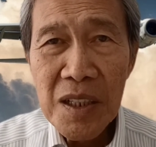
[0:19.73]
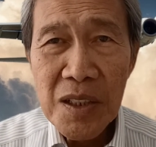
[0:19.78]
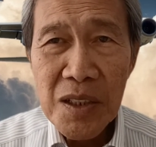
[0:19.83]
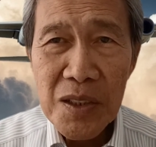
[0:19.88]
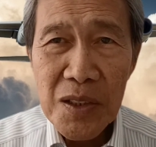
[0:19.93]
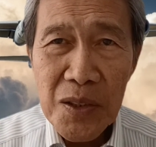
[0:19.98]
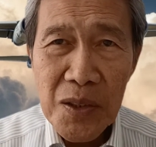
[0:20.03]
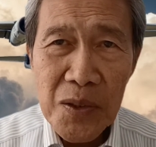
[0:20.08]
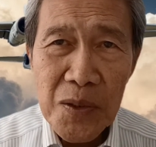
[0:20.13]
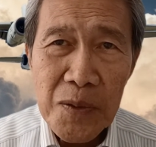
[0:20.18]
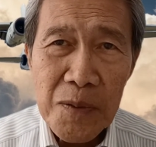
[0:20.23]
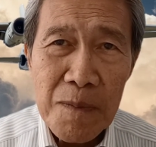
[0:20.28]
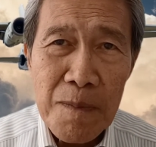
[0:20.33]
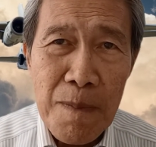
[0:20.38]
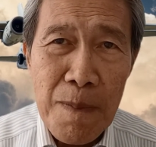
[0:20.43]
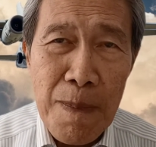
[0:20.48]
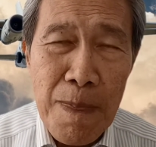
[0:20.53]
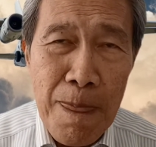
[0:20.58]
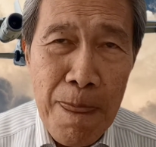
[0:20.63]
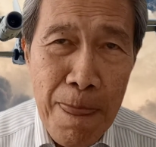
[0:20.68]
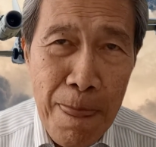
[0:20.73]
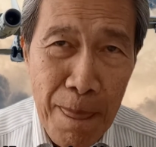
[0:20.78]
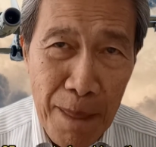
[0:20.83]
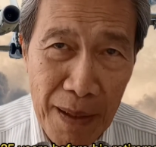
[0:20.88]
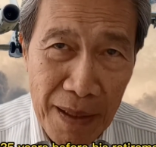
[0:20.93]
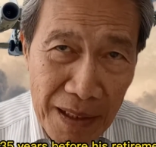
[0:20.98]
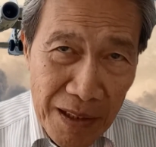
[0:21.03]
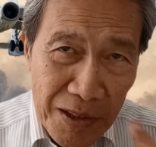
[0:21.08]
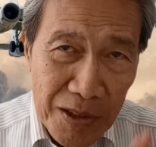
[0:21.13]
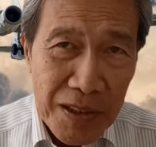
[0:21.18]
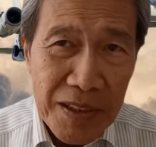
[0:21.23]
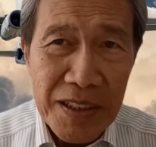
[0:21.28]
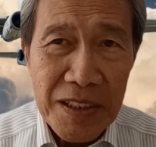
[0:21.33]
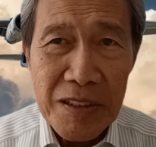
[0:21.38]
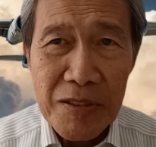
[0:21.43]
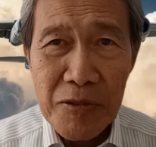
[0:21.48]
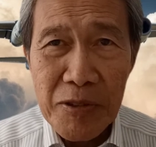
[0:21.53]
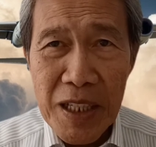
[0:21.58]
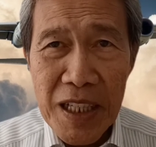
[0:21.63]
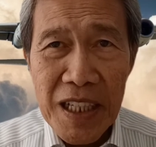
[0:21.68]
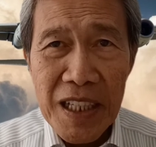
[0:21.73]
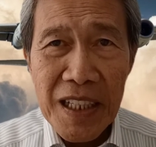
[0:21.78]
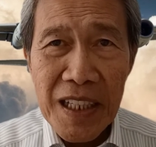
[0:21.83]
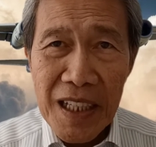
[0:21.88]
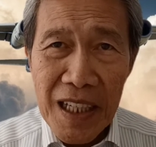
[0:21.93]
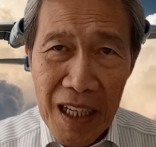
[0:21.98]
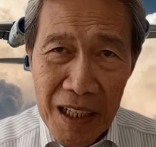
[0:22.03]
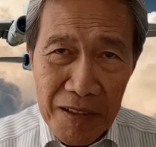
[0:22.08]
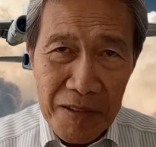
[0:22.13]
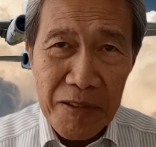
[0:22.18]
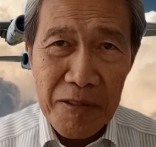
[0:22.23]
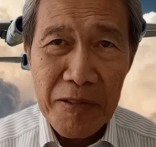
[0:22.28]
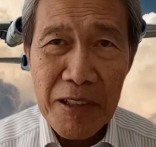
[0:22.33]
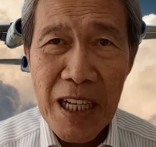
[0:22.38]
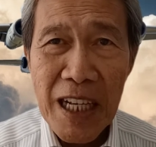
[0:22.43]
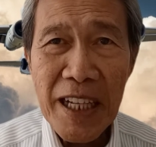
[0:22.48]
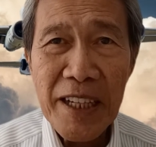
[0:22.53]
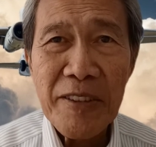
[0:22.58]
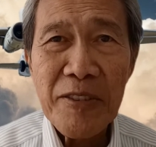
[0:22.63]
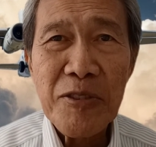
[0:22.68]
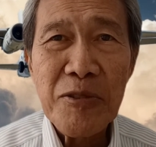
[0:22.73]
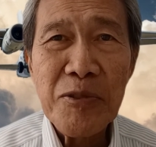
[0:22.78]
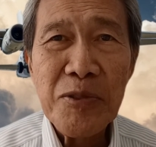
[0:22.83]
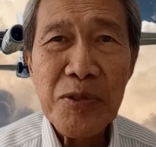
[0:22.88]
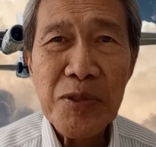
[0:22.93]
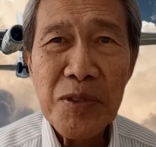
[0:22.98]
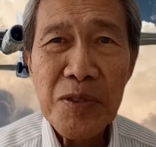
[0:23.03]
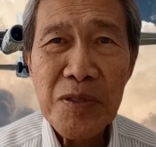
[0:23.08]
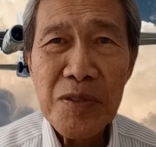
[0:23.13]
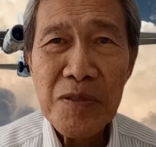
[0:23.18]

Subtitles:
So today, I will relate two